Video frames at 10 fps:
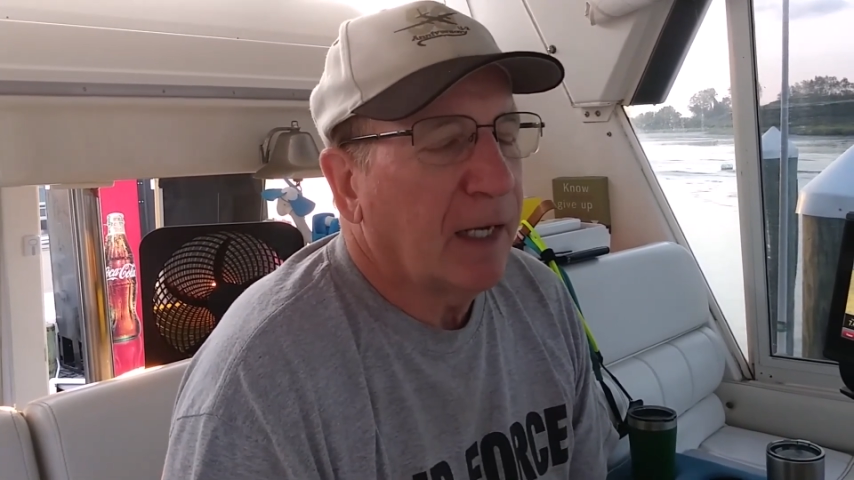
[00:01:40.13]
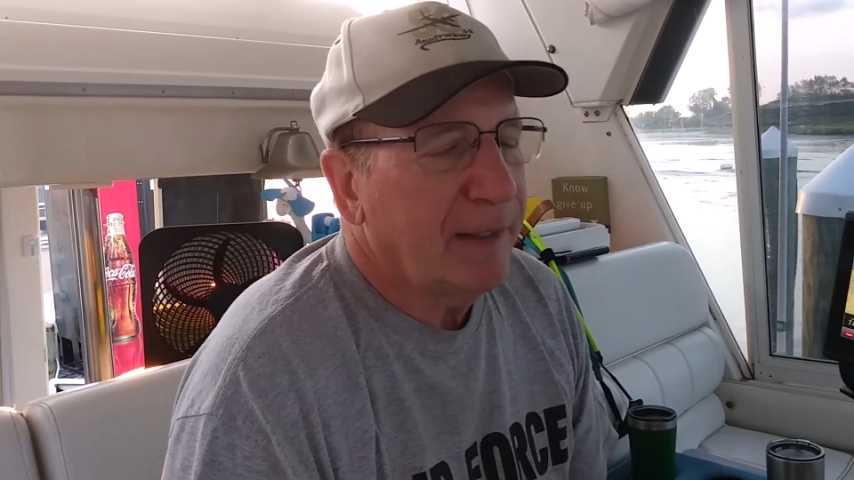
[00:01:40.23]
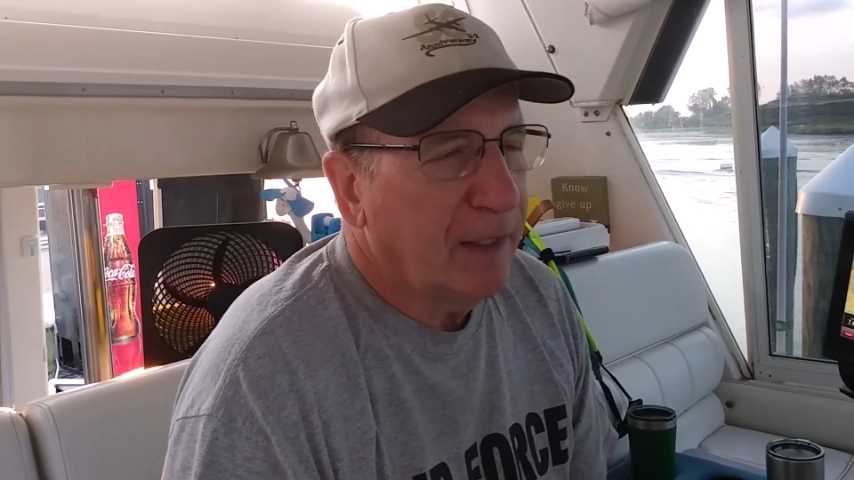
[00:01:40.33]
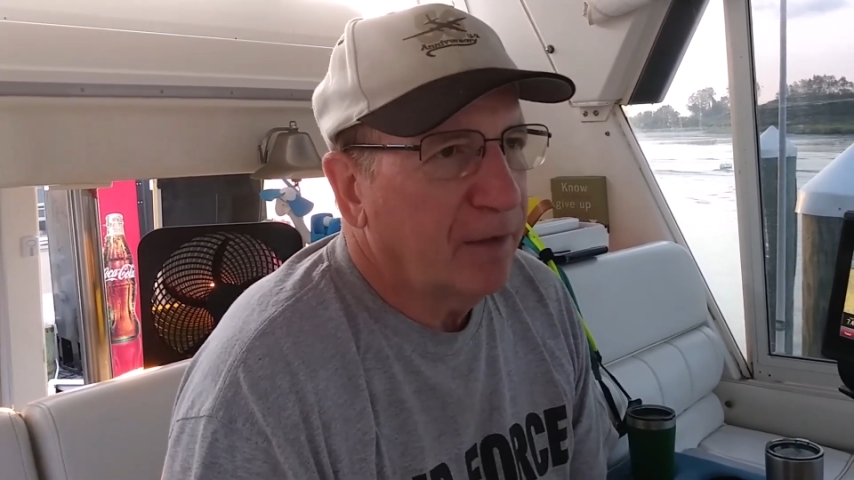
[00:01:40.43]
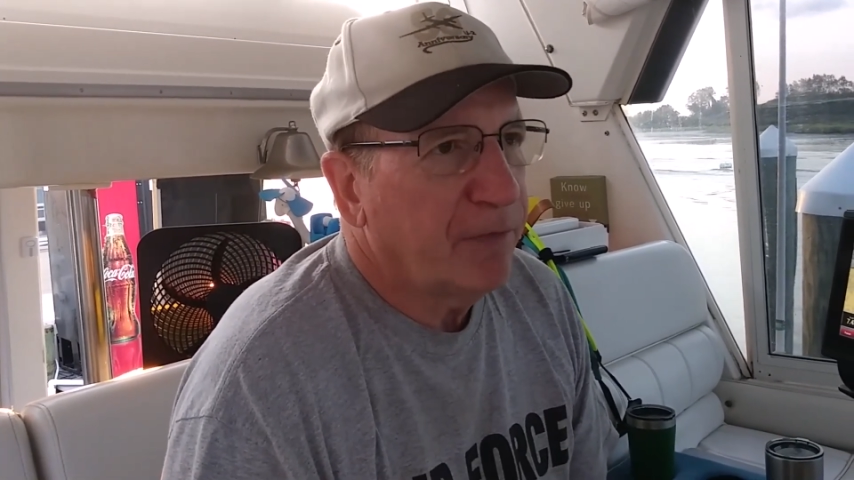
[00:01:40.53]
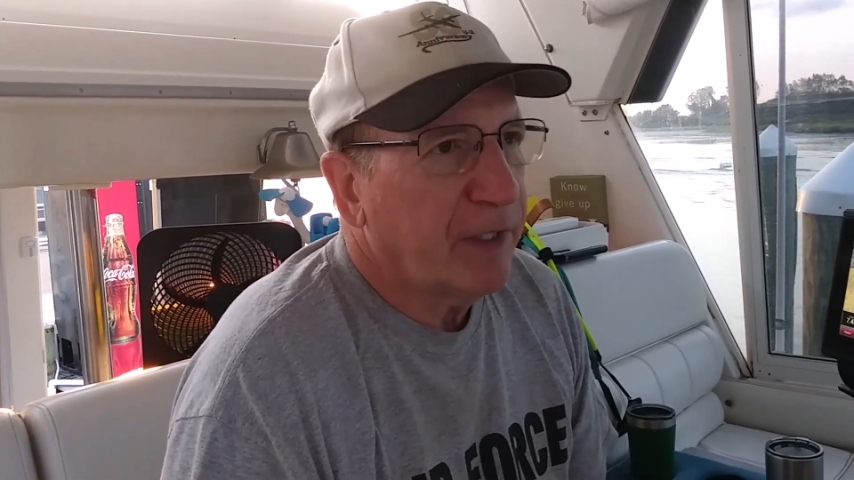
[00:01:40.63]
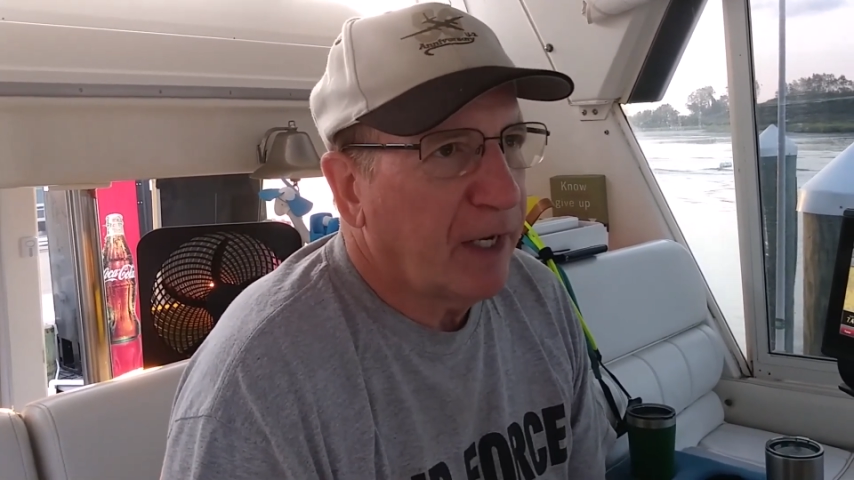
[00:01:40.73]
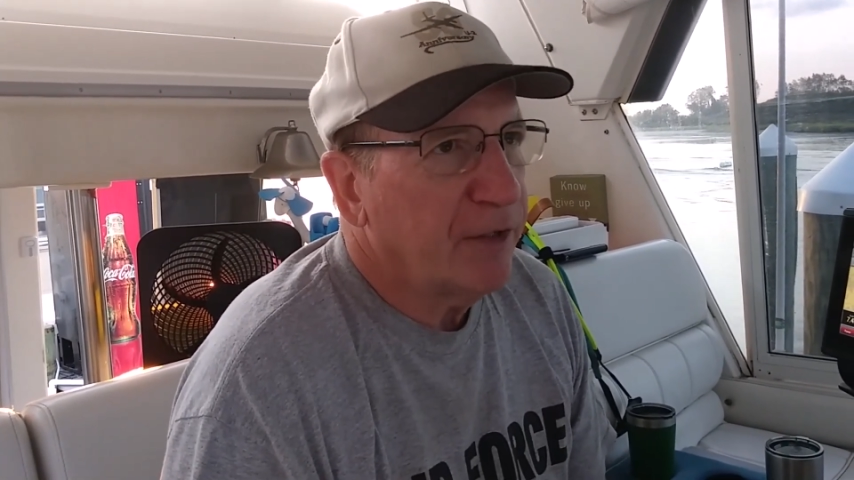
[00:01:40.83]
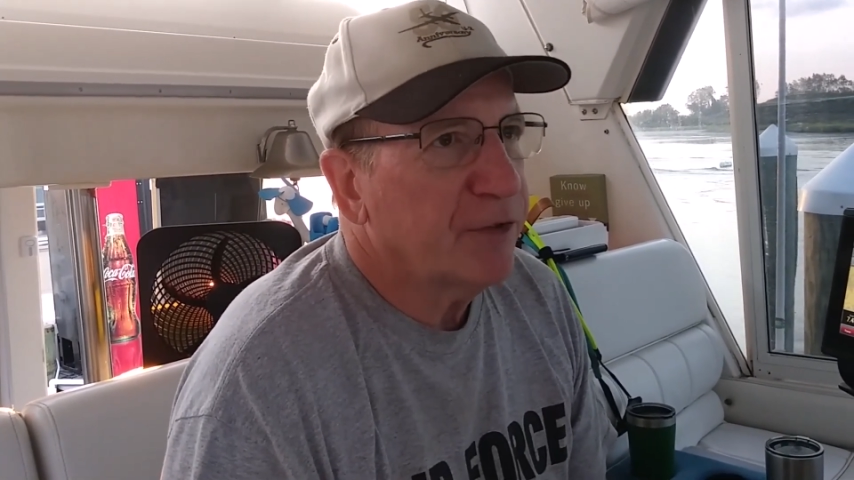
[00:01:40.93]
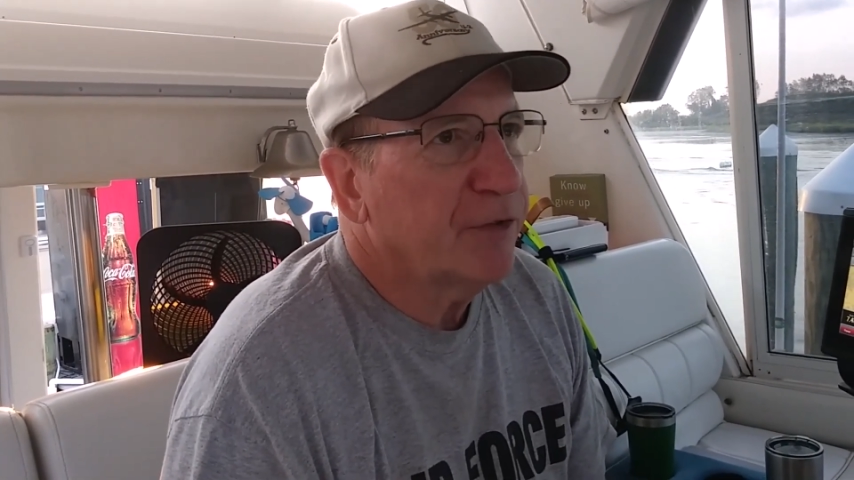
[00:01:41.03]

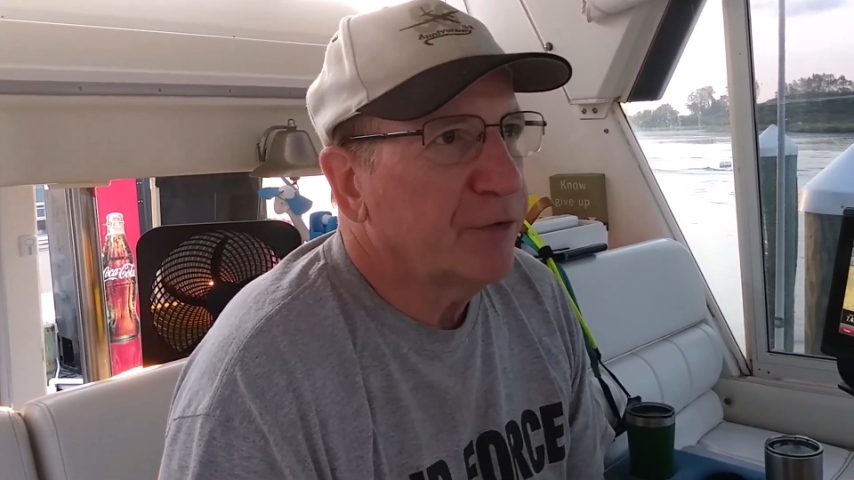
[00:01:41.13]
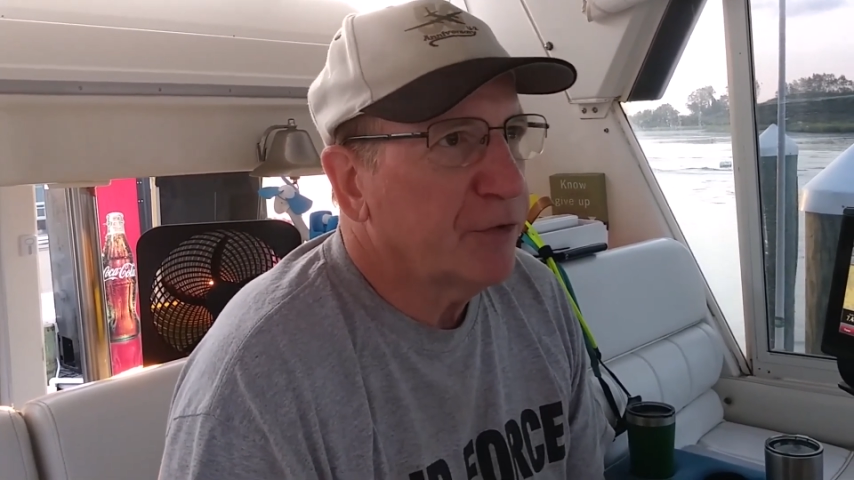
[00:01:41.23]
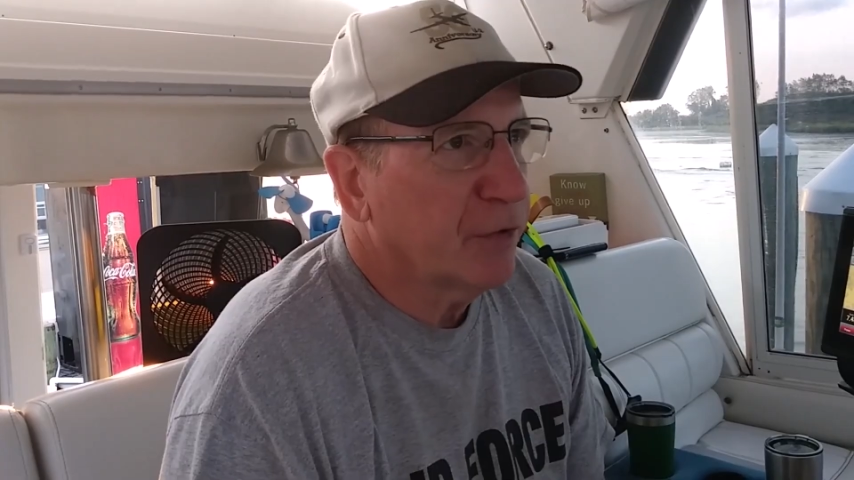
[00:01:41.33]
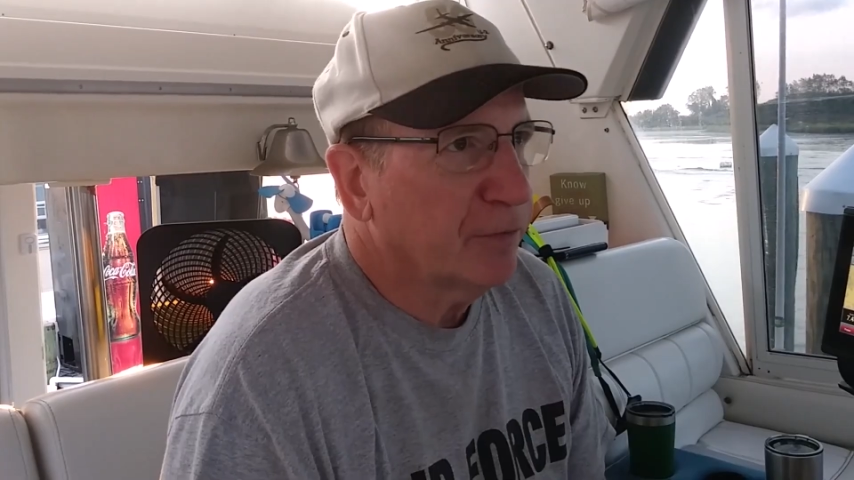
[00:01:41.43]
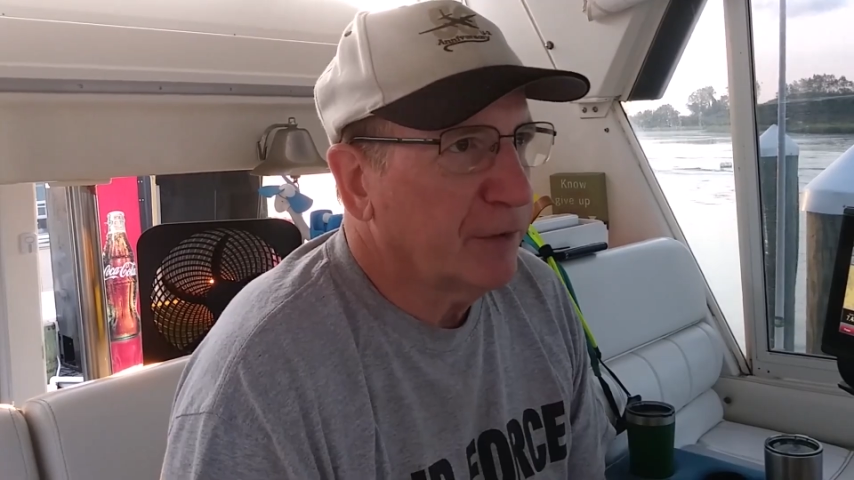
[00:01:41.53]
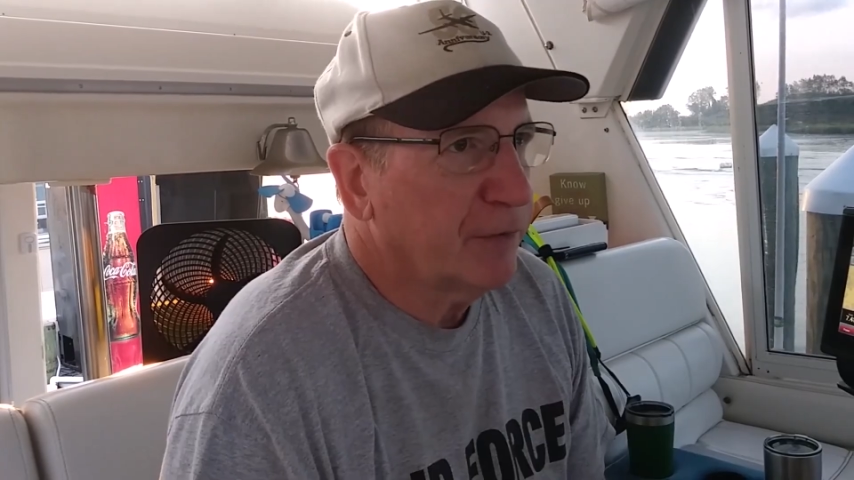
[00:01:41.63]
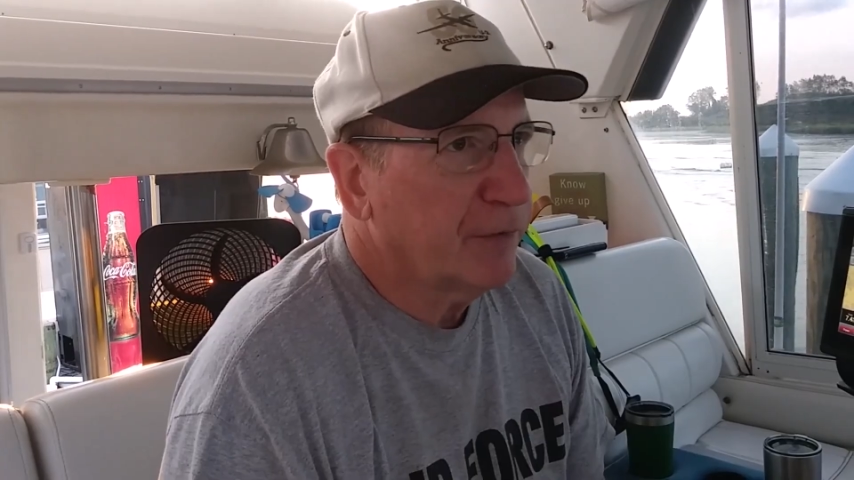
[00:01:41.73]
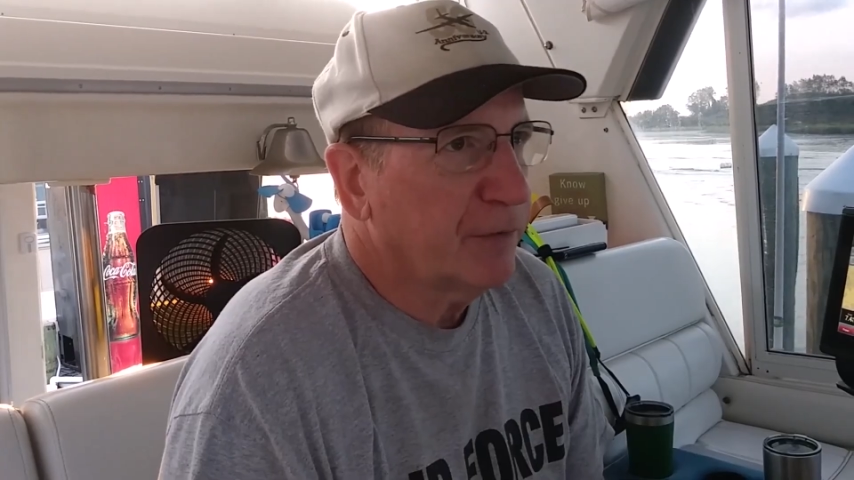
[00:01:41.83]
Identification Service.